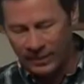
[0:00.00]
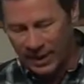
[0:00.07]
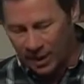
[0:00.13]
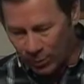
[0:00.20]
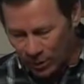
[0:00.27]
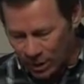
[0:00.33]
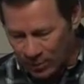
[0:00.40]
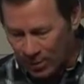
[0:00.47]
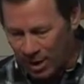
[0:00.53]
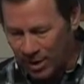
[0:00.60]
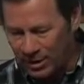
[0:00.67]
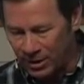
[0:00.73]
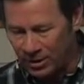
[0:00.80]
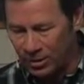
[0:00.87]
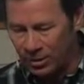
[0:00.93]
he
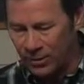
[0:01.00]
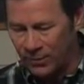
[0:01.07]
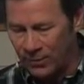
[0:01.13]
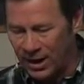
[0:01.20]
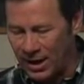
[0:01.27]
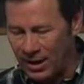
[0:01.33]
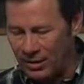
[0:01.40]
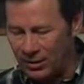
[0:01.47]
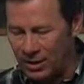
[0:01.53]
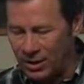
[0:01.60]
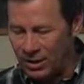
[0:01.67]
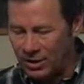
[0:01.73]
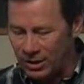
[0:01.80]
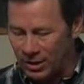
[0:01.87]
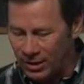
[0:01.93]
responded to their faith and
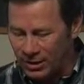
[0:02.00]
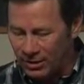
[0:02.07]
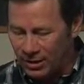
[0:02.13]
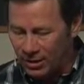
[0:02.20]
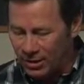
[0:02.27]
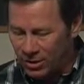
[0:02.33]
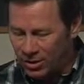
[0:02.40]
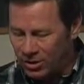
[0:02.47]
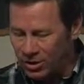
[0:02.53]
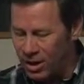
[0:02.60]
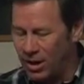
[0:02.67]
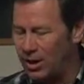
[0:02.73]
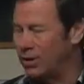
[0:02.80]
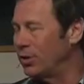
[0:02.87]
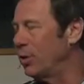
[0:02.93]
he said,
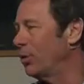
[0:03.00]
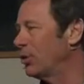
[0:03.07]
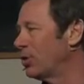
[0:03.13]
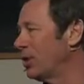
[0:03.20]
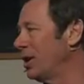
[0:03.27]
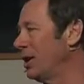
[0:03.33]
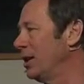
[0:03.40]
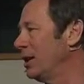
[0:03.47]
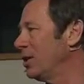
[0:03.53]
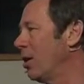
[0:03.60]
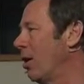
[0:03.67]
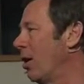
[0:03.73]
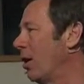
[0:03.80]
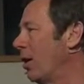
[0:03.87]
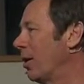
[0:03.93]
Son, your sins
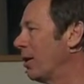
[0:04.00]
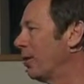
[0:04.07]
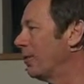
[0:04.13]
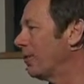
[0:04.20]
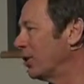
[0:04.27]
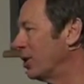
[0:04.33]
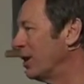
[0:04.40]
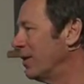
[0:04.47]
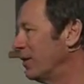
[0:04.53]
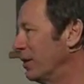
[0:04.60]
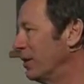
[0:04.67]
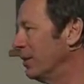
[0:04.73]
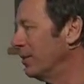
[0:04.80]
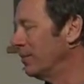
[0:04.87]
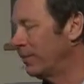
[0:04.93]
are
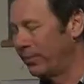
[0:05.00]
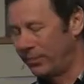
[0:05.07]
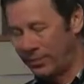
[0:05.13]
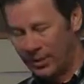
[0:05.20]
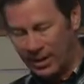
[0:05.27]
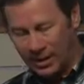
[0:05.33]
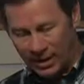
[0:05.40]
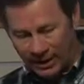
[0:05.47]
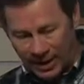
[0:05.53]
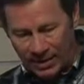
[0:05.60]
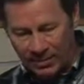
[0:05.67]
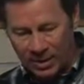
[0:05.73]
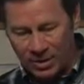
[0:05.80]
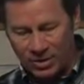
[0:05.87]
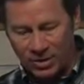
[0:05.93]
forgiven.
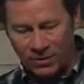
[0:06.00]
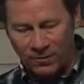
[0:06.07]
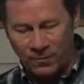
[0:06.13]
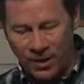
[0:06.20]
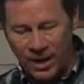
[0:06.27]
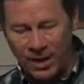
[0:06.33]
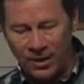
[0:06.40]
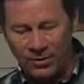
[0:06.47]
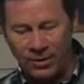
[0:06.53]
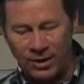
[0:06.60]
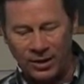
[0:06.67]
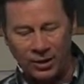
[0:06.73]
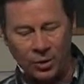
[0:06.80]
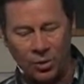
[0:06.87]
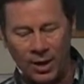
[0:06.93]
That means that faith
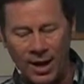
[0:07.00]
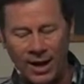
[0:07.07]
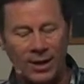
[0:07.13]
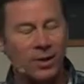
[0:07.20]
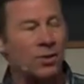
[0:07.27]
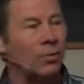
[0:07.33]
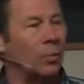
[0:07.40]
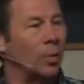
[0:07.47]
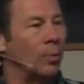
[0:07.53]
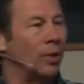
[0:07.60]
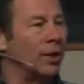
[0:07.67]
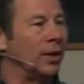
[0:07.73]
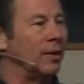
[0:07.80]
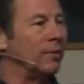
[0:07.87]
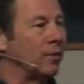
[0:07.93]
in Christ will
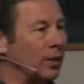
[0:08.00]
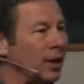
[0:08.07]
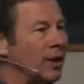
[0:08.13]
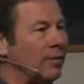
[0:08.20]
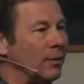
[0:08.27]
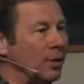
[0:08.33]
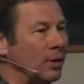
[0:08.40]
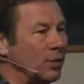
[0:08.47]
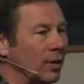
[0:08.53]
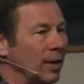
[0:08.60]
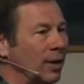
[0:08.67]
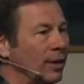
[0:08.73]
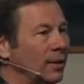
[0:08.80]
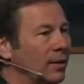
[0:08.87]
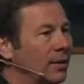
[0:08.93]
bring forgiveness,
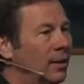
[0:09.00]
right?